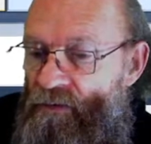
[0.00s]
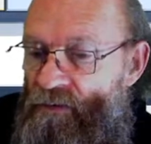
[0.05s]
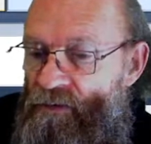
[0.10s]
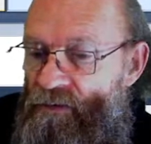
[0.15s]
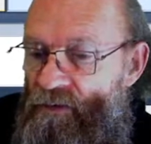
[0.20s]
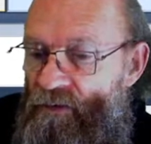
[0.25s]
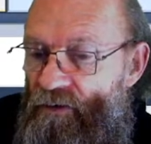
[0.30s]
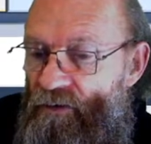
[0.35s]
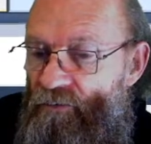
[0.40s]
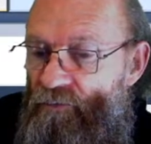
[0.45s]

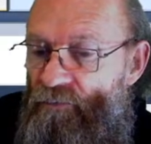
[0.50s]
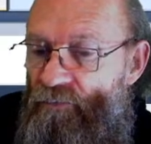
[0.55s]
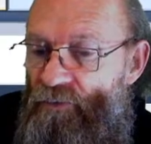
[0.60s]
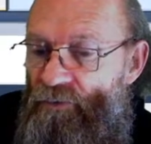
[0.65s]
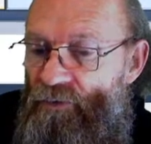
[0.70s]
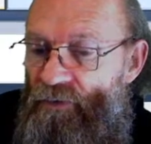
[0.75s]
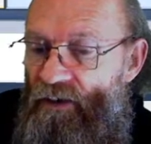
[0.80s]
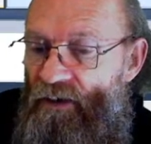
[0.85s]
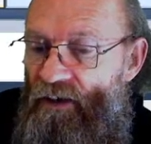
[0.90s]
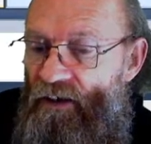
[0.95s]
So for
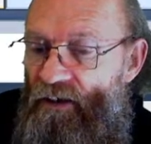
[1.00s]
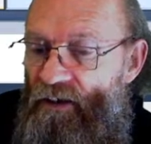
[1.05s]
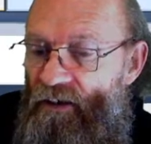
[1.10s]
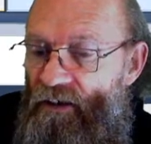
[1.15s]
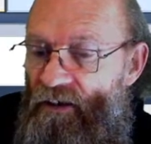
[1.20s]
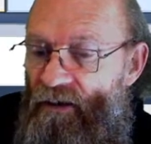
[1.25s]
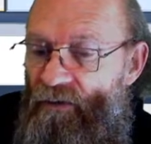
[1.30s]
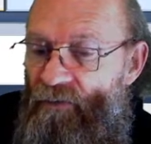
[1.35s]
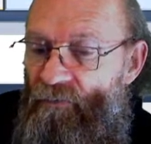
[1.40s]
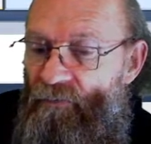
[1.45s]
today,
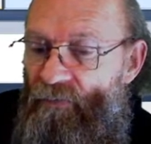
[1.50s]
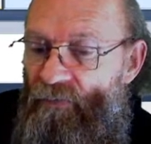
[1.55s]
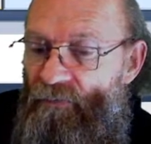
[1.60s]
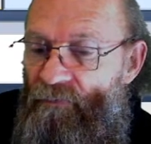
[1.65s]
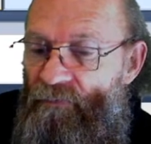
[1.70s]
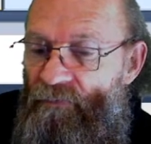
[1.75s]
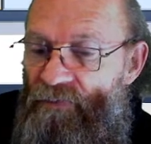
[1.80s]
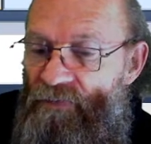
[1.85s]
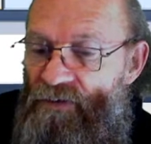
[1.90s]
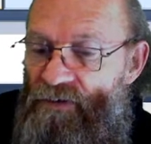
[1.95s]
I'm
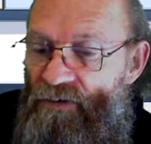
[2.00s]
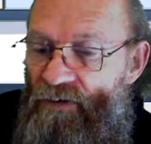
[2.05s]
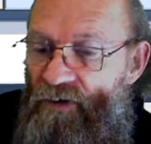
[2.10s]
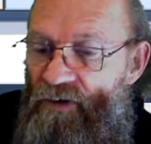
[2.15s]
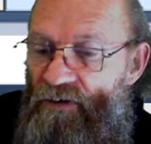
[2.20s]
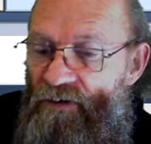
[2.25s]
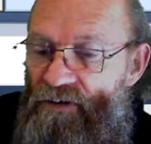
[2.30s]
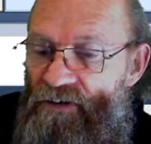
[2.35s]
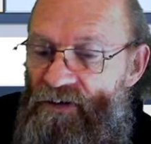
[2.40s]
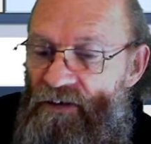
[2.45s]
just
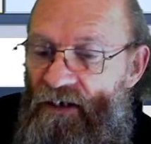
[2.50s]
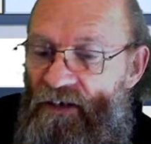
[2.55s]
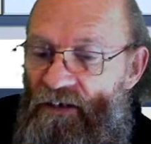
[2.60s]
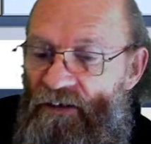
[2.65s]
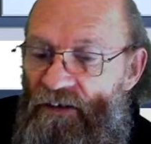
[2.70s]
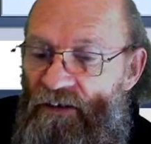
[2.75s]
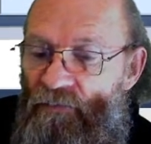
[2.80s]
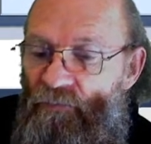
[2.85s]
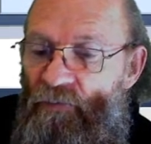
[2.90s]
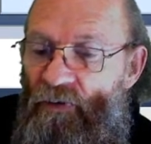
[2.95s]
going to select
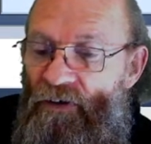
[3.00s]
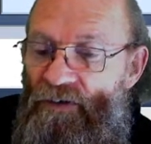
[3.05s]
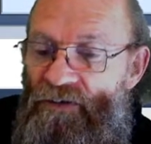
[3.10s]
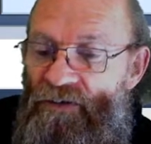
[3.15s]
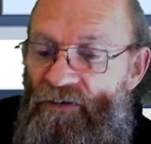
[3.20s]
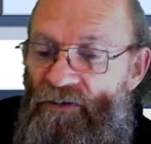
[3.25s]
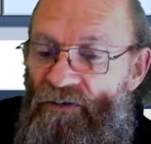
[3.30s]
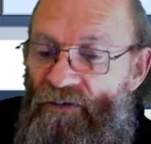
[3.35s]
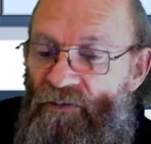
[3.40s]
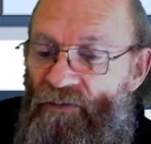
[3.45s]
the
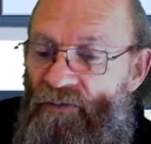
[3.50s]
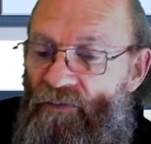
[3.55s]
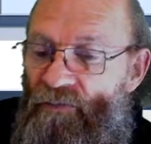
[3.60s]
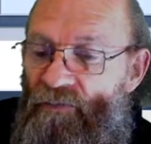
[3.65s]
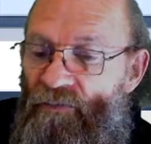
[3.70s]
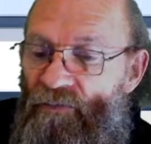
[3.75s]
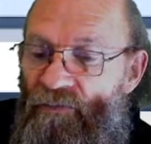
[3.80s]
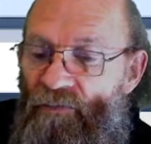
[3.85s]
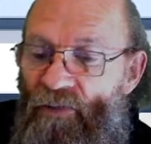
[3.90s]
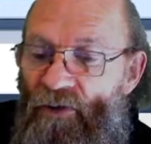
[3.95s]
function
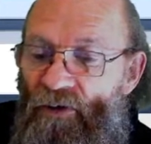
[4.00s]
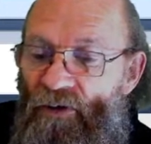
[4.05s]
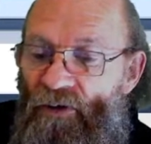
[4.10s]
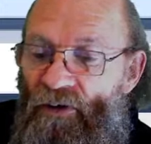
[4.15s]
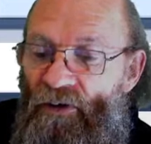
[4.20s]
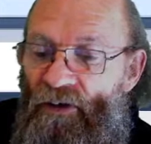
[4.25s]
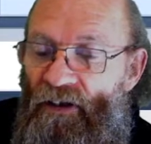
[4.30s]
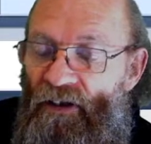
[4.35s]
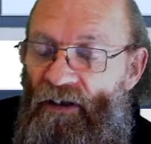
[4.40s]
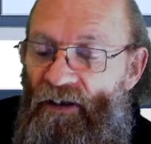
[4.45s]

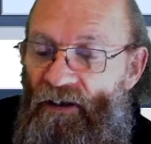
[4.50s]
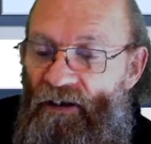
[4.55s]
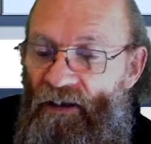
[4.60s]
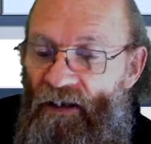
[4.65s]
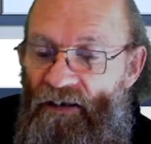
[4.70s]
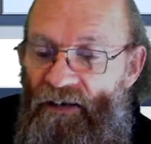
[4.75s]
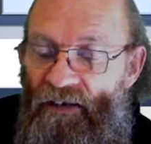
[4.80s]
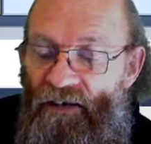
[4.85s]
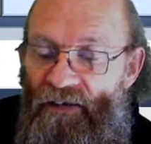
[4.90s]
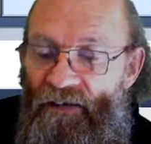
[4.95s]
block and
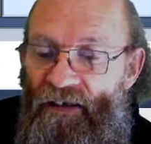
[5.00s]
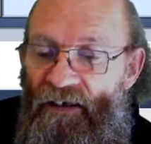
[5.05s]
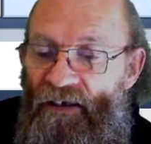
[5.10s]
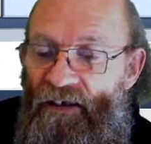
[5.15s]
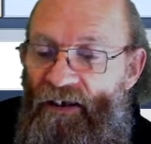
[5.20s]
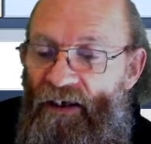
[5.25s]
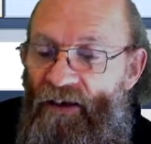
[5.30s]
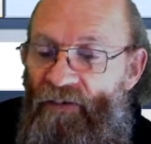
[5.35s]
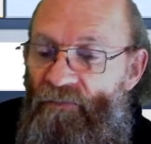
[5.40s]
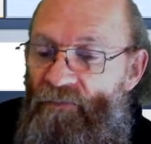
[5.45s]
ladder
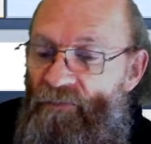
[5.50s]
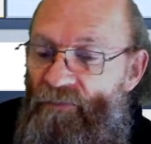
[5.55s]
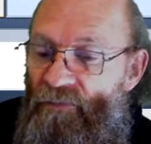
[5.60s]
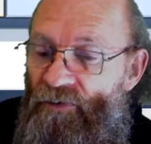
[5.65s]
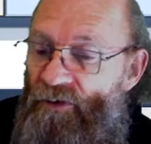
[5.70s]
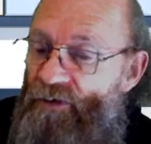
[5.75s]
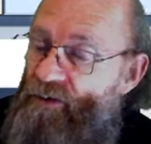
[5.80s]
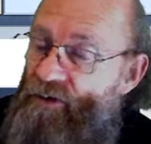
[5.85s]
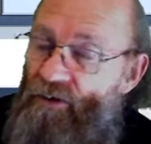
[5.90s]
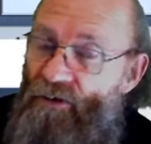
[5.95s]
diagram.
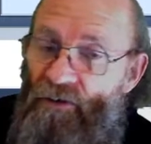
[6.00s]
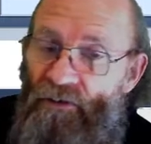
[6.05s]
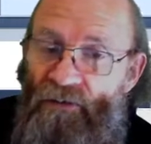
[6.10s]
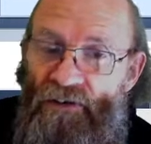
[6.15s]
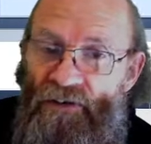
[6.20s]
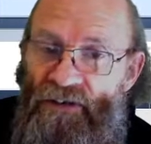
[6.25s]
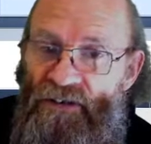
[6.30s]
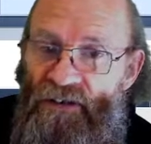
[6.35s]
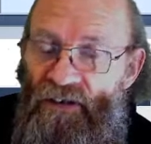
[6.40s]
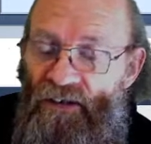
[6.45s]
You can
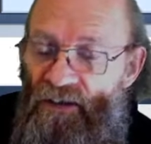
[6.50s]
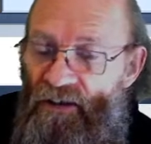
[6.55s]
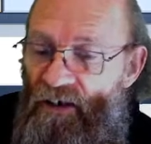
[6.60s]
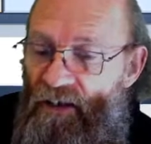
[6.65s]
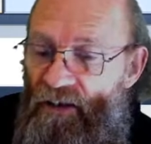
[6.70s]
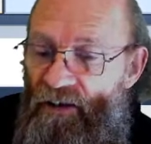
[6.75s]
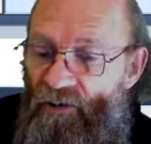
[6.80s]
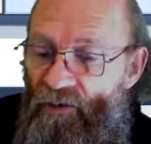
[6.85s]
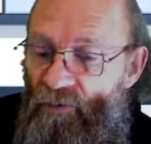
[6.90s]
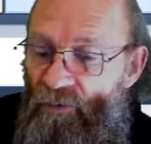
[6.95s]
say
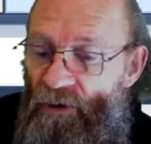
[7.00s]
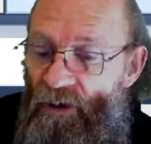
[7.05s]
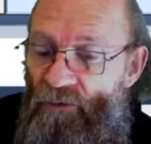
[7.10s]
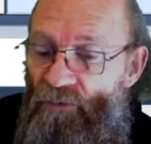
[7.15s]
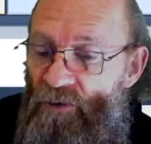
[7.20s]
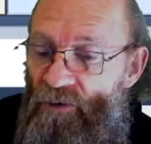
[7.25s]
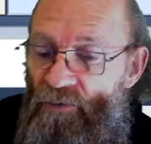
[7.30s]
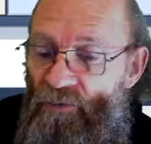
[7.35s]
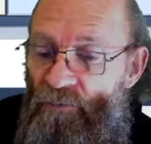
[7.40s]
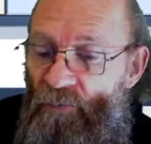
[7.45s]
ladder or whatever
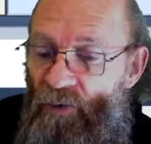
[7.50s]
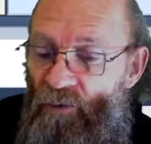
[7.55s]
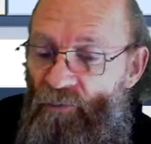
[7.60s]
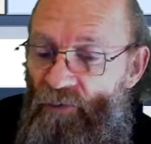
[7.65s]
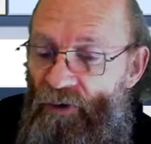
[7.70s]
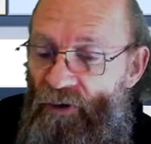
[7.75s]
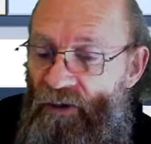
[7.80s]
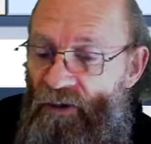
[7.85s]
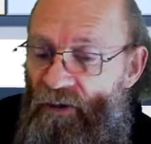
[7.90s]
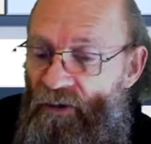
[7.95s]
you
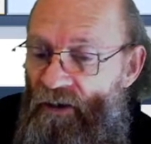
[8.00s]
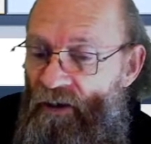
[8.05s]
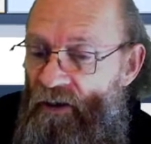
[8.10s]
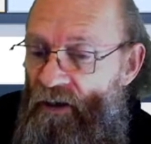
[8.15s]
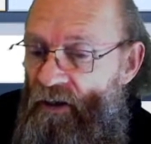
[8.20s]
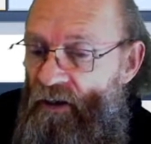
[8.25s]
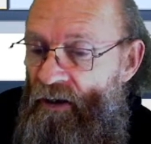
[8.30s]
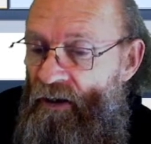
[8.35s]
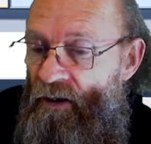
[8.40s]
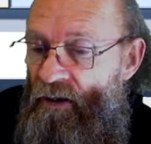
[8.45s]
prefer.
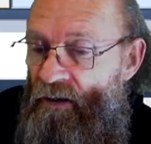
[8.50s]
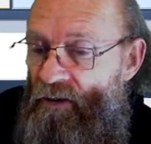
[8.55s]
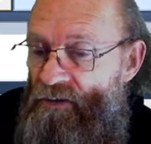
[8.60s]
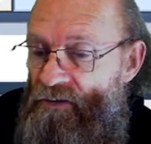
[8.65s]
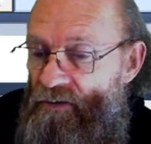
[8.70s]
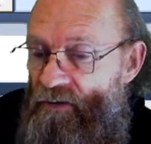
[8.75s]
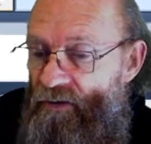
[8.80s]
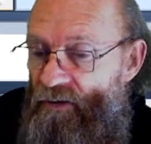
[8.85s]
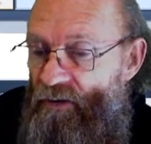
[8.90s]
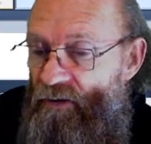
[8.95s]

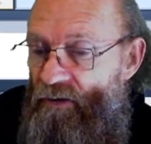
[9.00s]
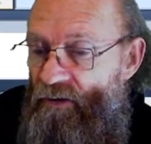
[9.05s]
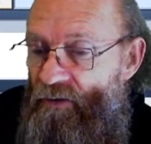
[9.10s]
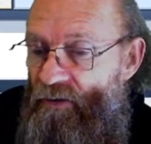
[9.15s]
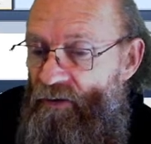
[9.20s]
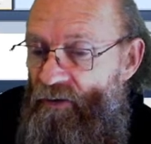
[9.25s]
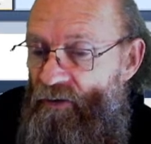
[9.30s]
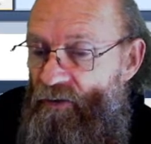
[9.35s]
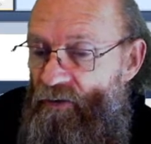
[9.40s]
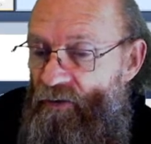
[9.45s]
So
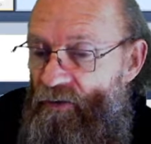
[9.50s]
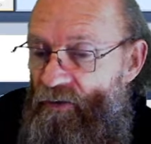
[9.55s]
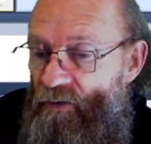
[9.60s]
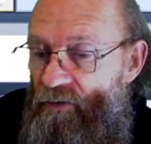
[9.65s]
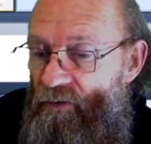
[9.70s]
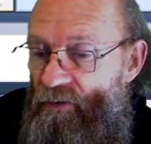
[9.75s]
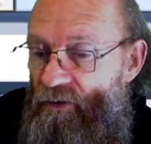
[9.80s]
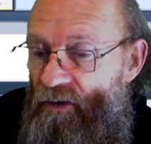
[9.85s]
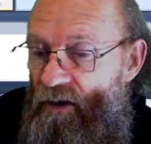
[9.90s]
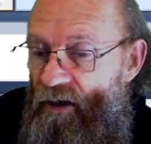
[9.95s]

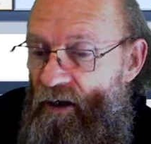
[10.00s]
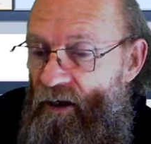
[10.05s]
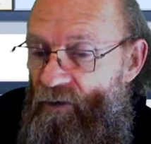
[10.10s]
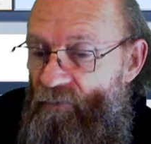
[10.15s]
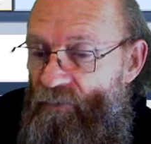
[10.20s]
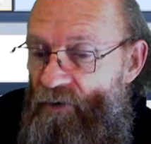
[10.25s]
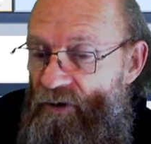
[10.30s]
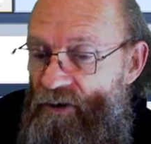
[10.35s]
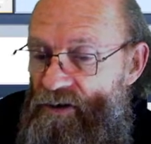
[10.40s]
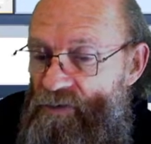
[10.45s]

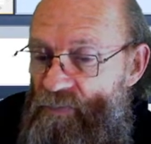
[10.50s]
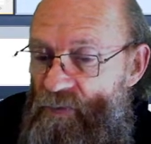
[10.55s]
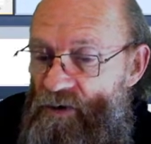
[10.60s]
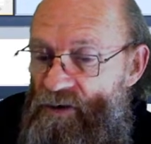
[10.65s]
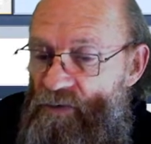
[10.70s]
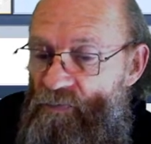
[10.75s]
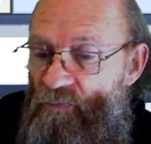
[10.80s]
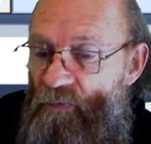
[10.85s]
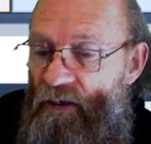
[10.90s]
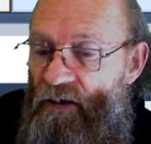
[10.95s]
I'm going to
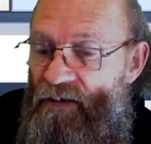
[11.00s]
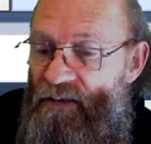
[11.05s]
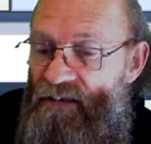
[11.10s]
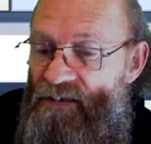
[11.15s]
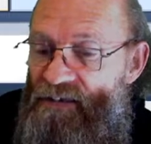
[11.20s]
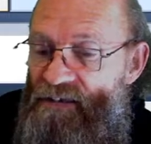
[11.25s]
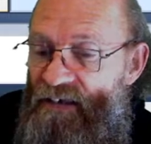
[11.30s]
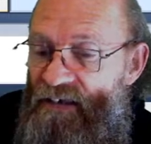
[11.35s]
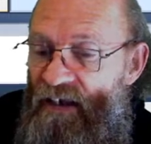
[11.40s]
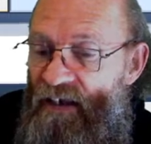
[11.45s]
specify the
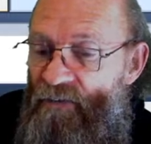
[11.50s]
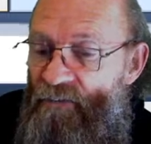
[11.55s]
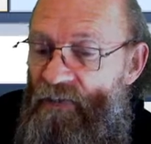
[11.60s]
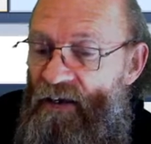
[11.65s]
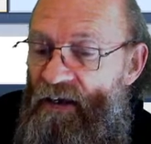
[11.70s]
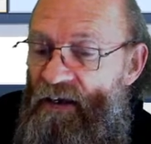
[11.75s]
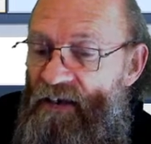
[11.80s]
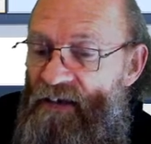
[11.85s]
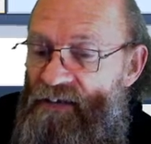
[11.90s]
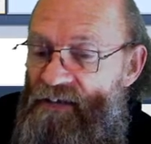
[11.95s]
same
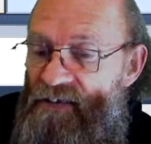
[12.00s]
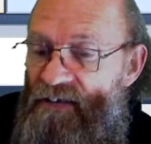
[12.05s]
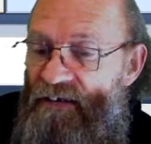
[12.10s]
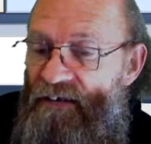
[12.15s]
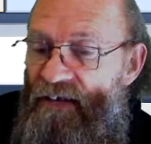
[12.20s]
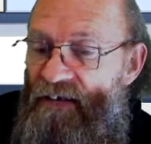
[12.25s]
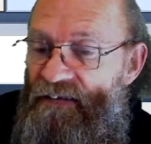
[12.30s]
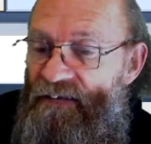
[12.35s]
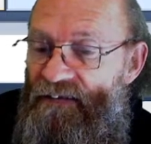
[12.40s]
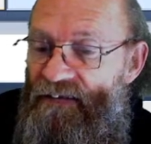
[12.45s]
as the
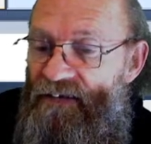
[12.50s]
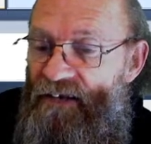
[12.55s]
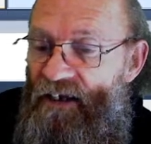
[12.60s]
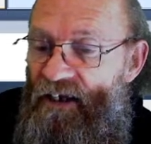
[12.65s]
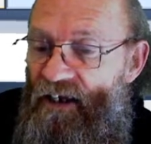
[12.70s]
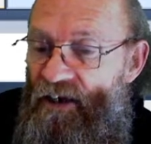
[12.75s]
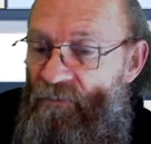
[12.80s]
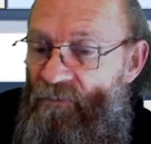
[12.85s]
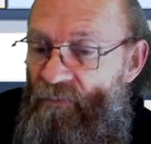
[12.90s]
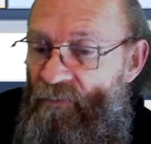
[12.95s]
data
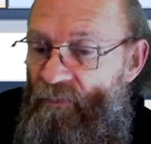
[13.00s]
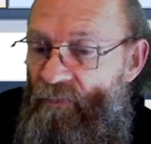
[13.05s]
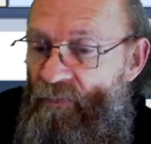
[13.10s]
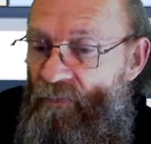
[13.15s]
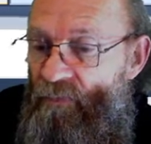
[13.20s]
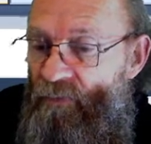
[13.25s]
name.